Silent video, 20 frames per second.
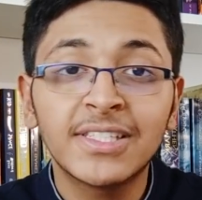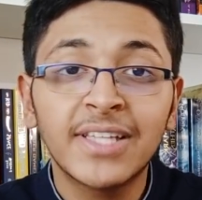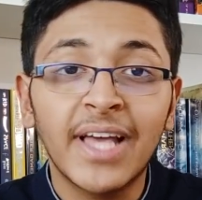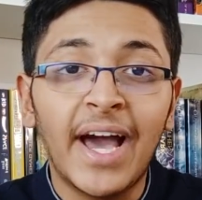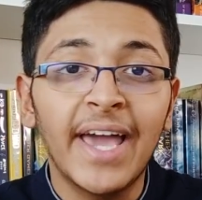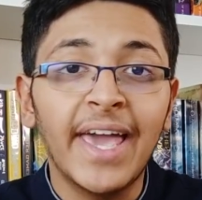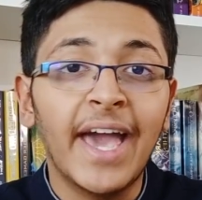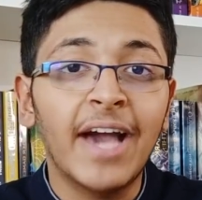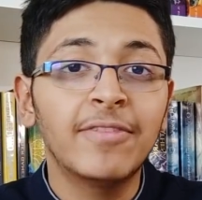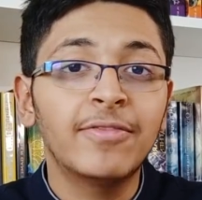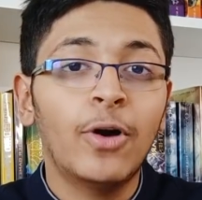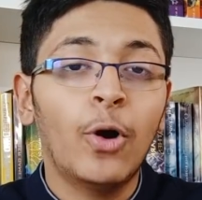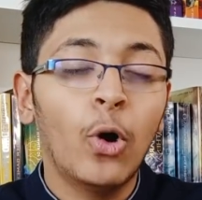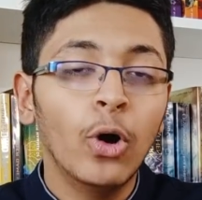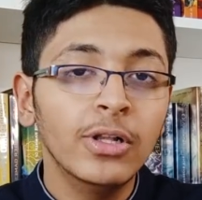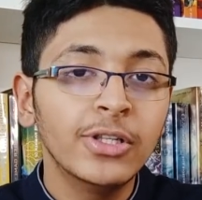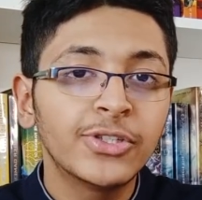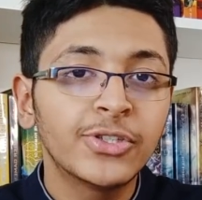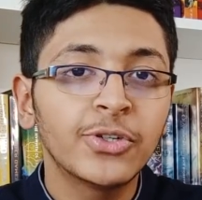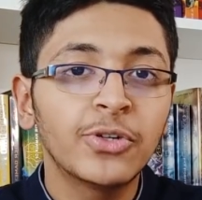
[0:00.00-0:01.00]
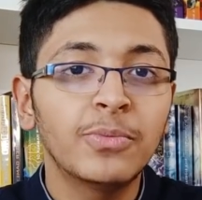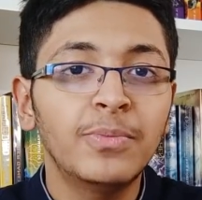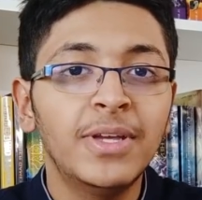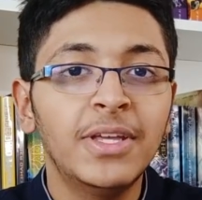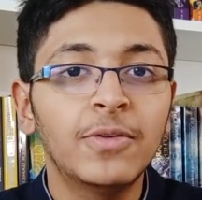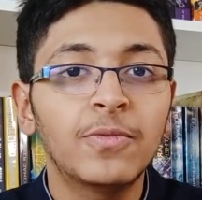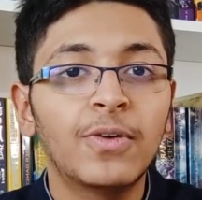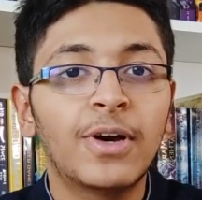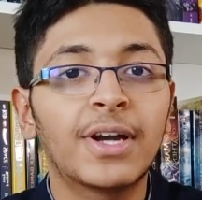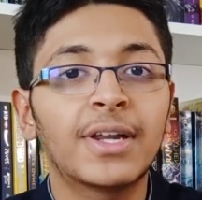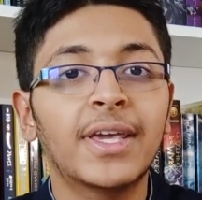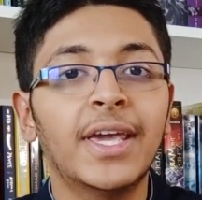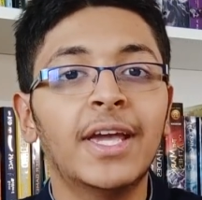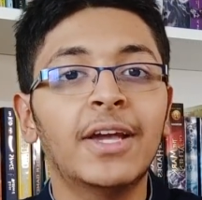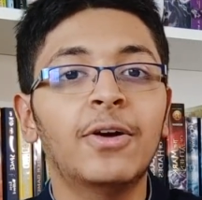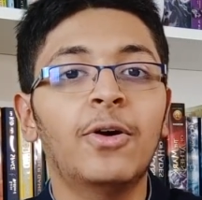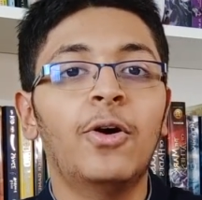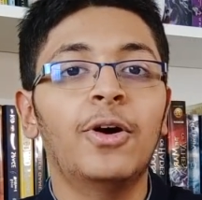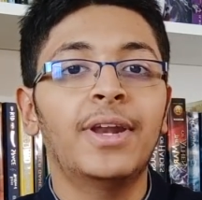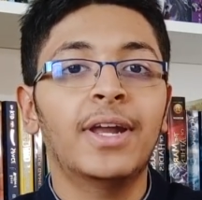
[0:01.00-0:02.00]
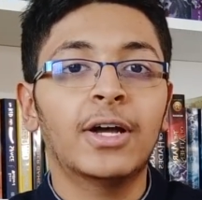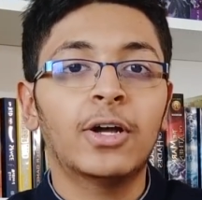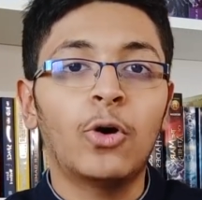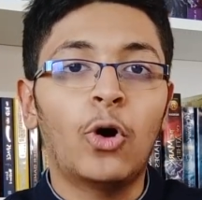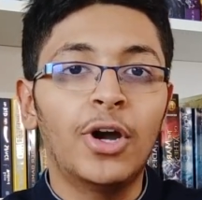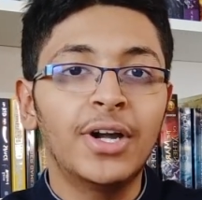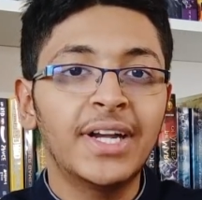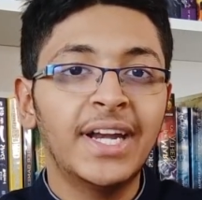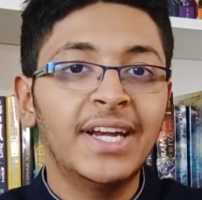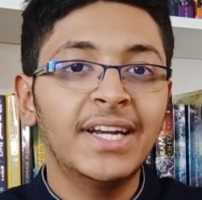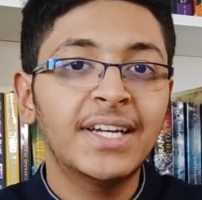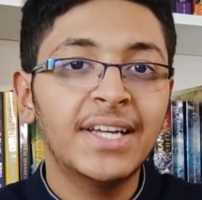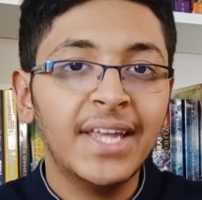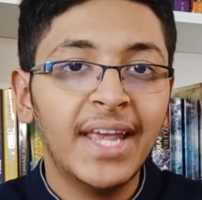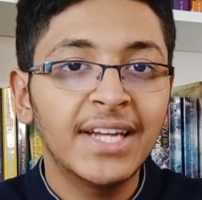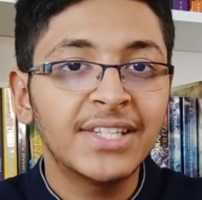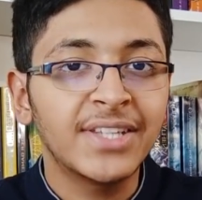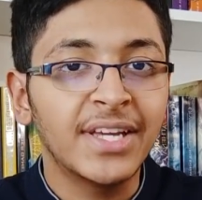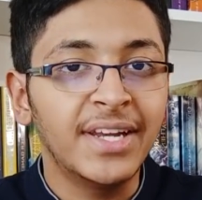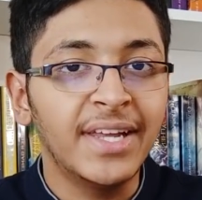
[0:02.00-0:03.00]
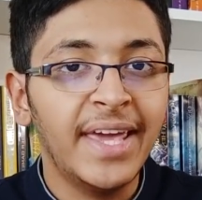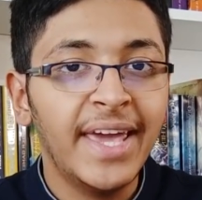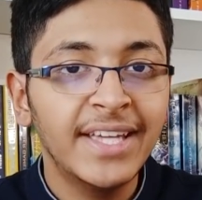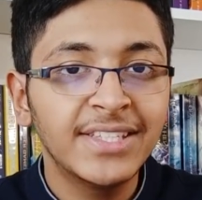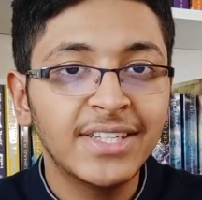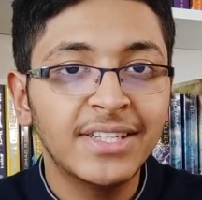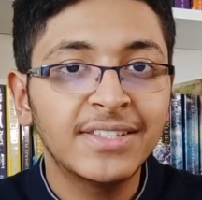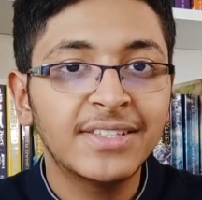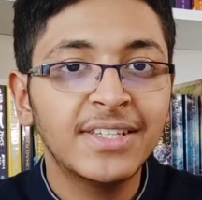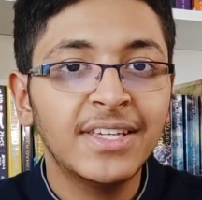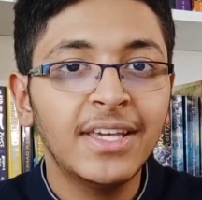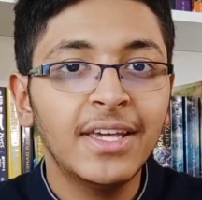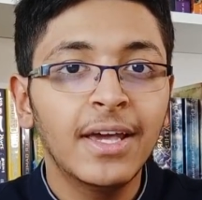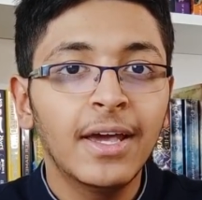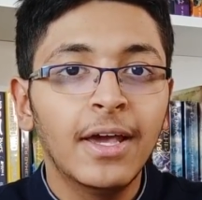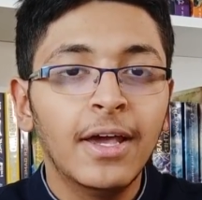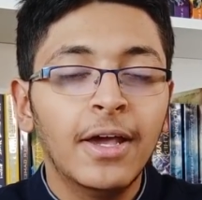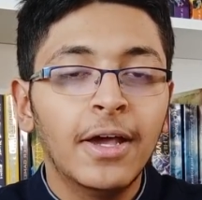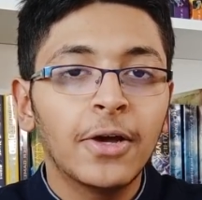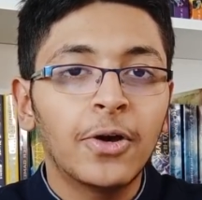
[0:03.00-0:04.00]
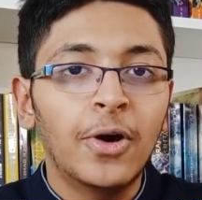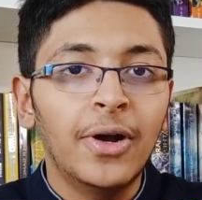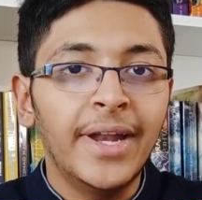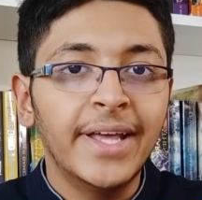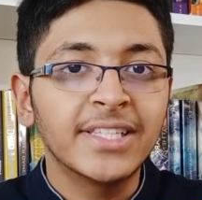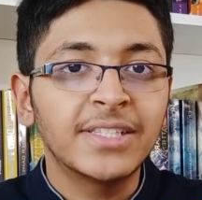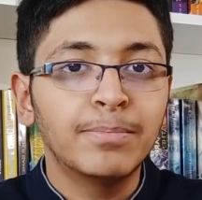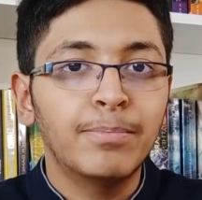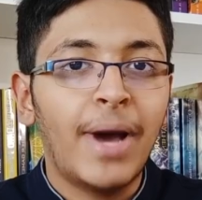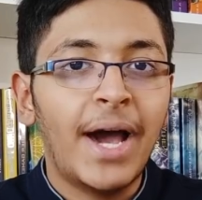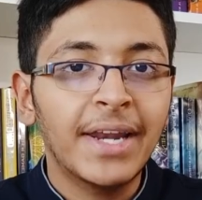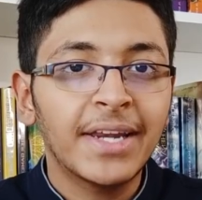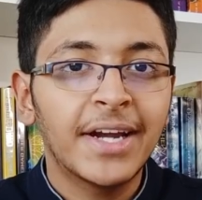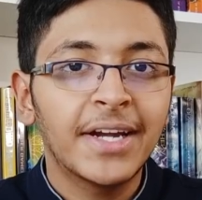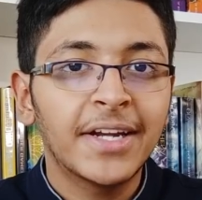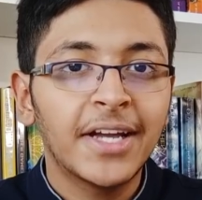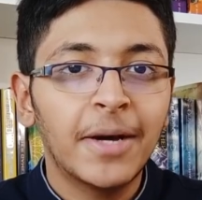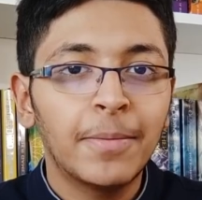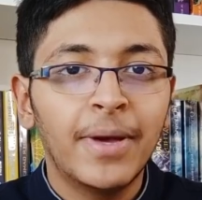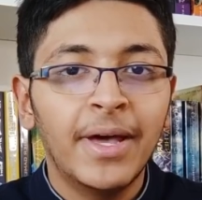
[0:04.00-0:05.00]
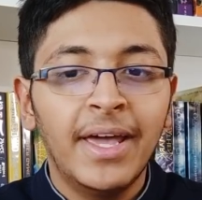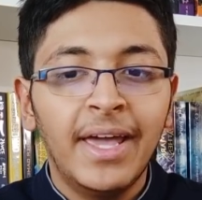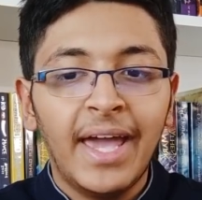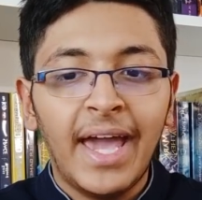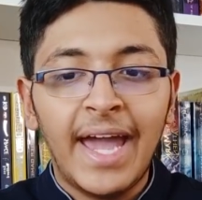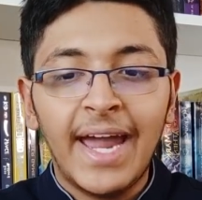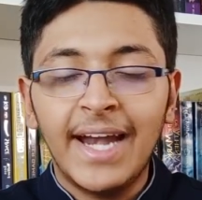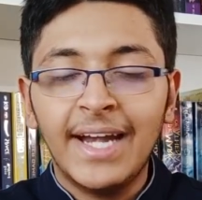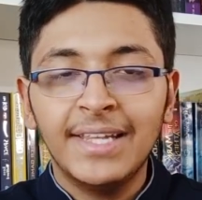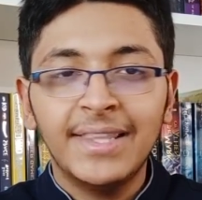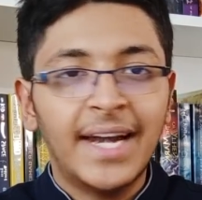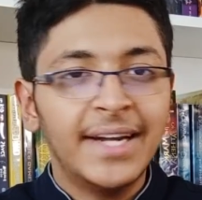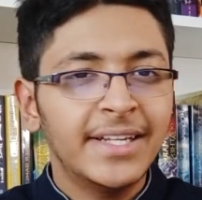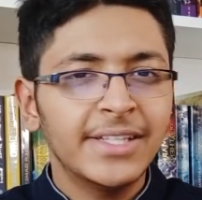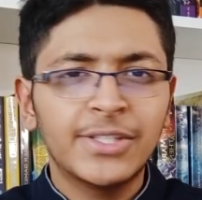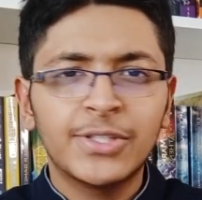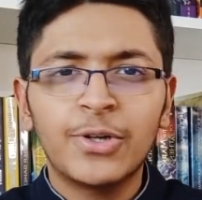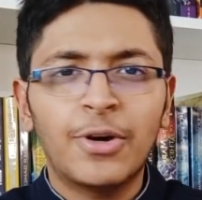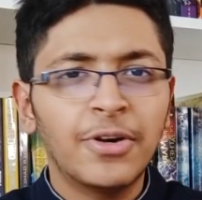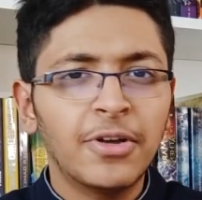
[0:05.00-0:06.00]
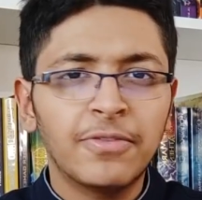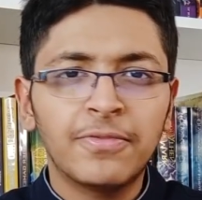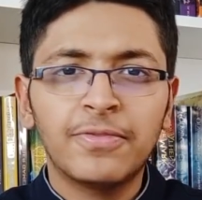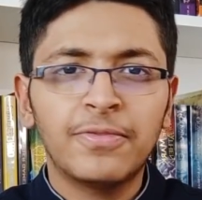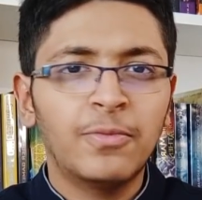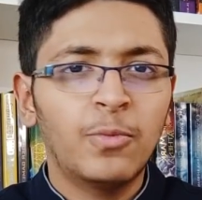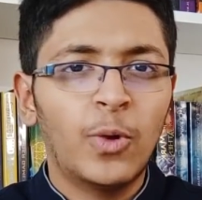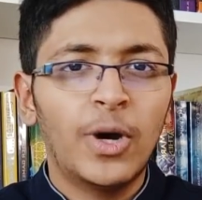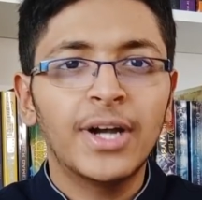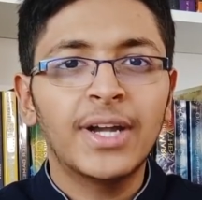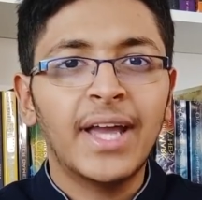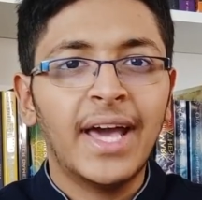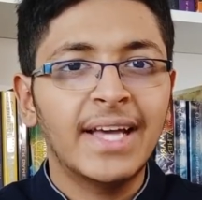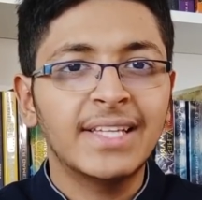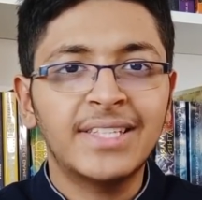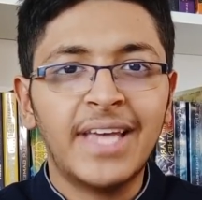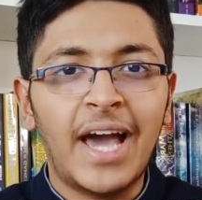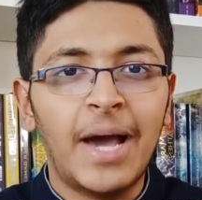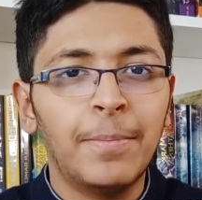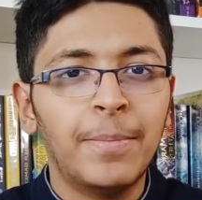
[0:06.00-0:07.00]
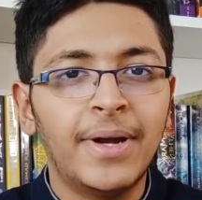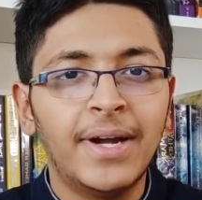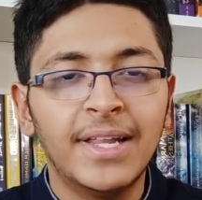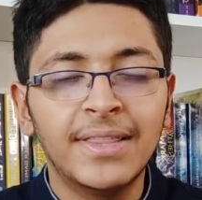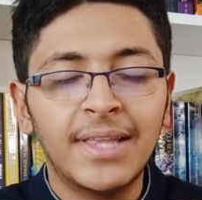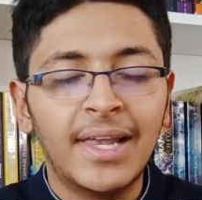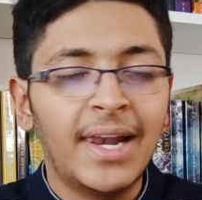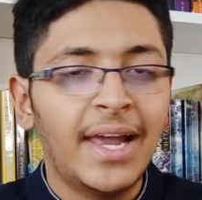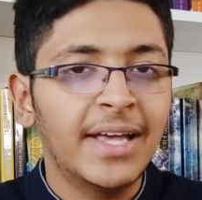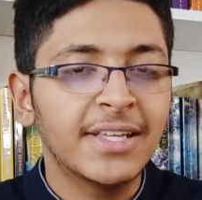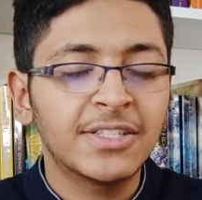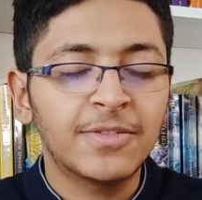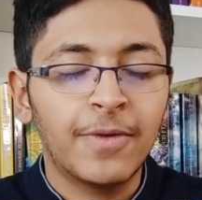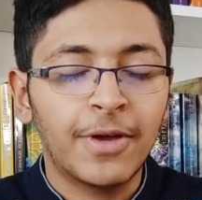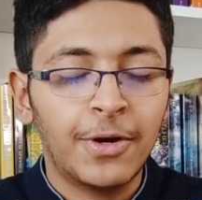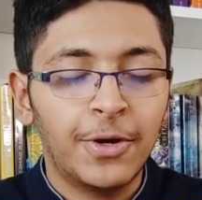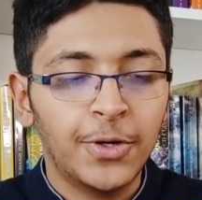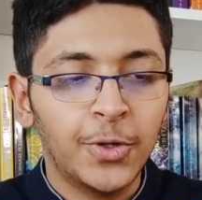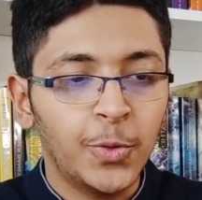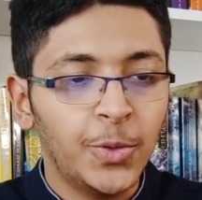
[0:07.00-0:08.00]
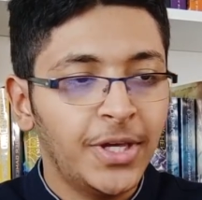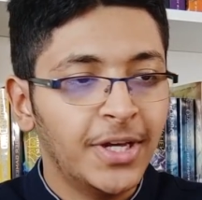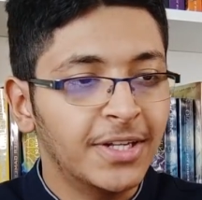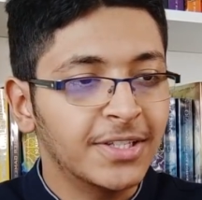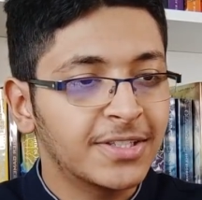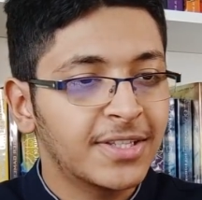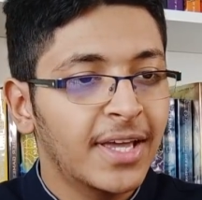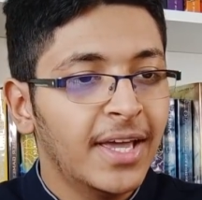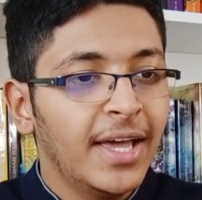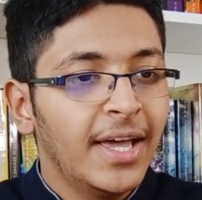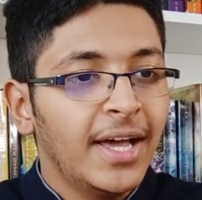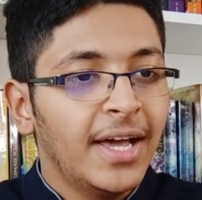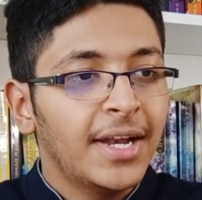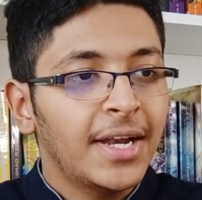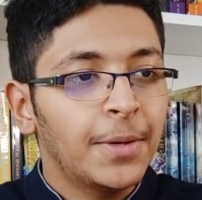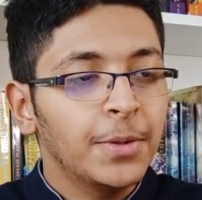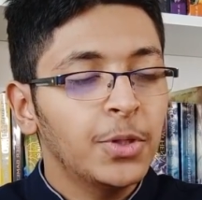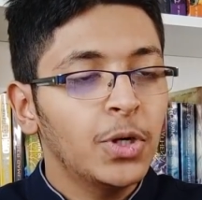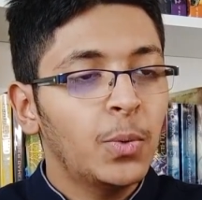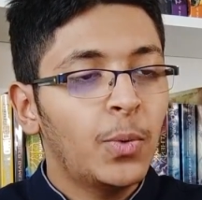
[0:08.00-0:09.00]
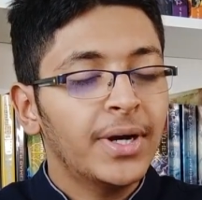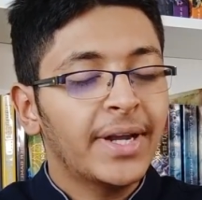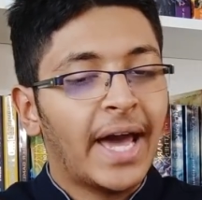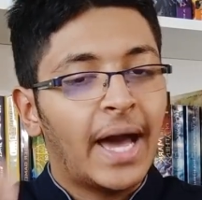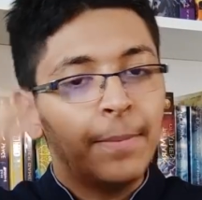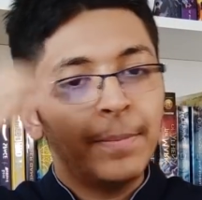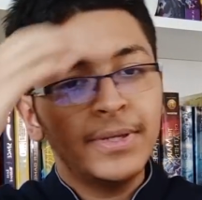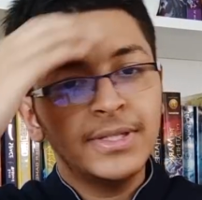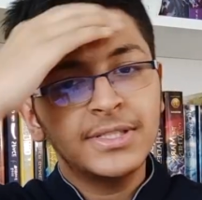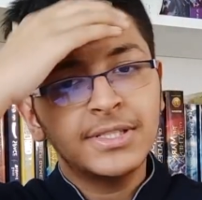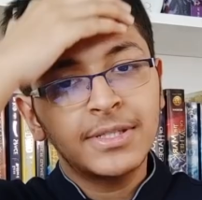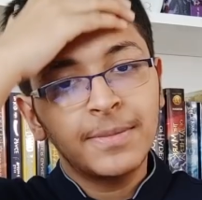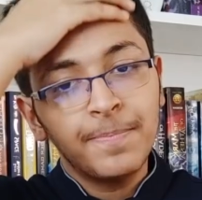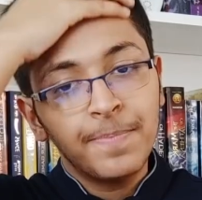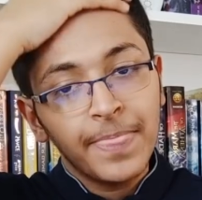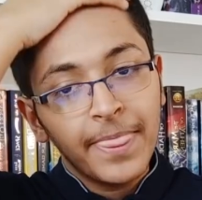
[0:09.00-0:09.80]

I have also been working on a content creation agency called as Markitup. And that is sort of what has happened in the last 1 or 2 years. Now, you know what happens?